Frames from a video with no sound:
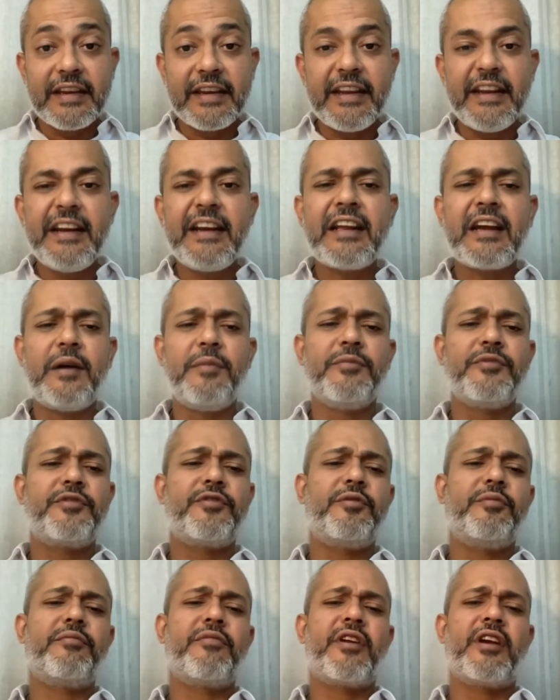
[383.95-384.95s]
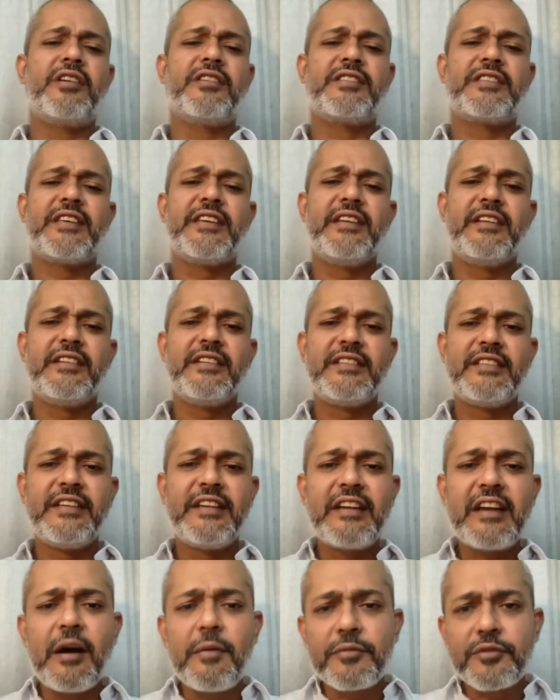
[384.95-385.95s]
It comes from drug sales,
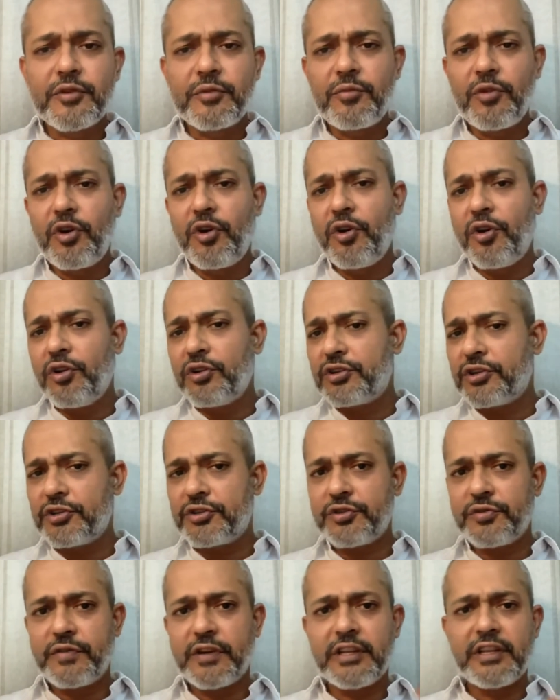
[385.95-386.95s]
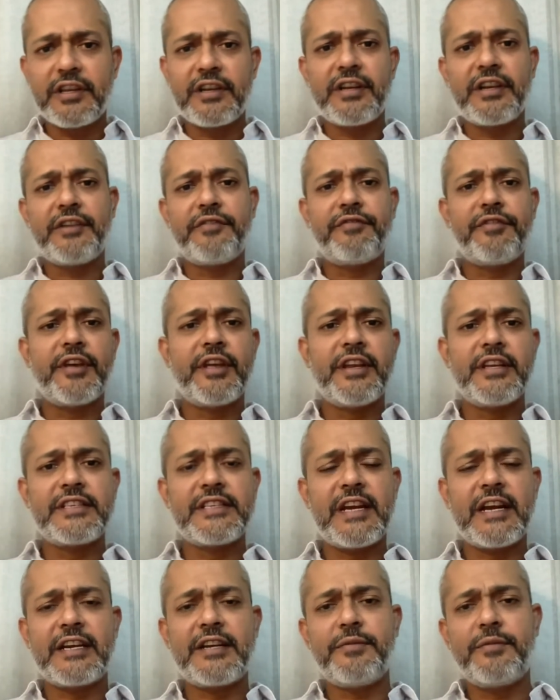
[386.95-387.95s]
it comes from all sorts of other nefarious
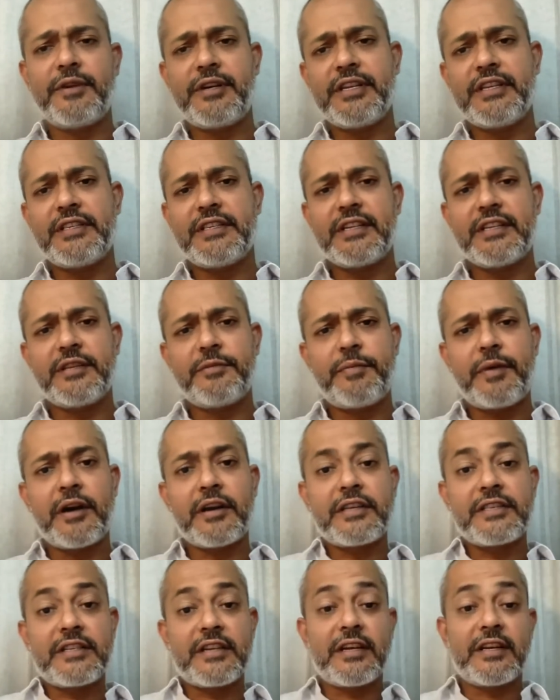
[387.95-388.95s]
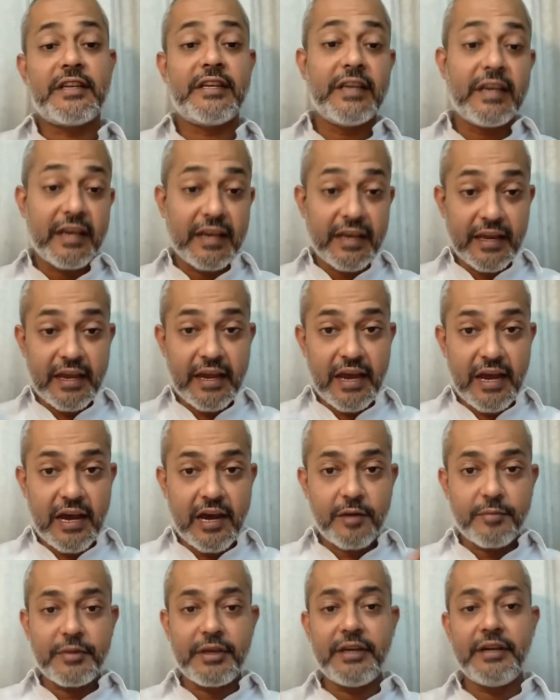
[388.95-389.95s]
activities that the Pakistani
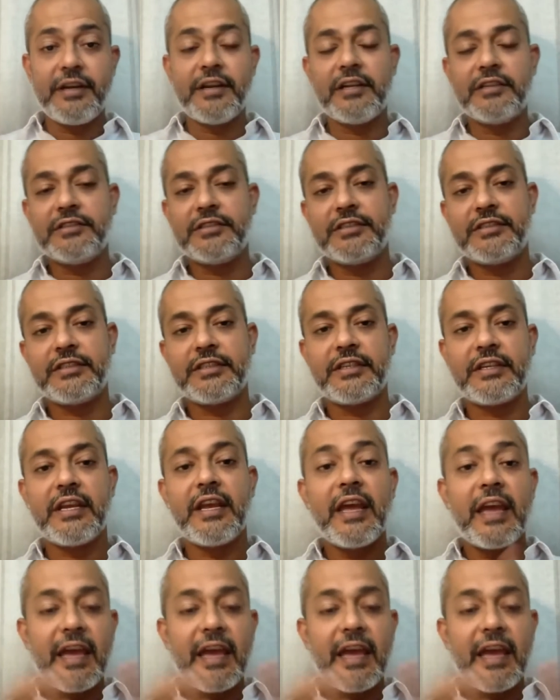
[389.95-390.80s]
army indulges in.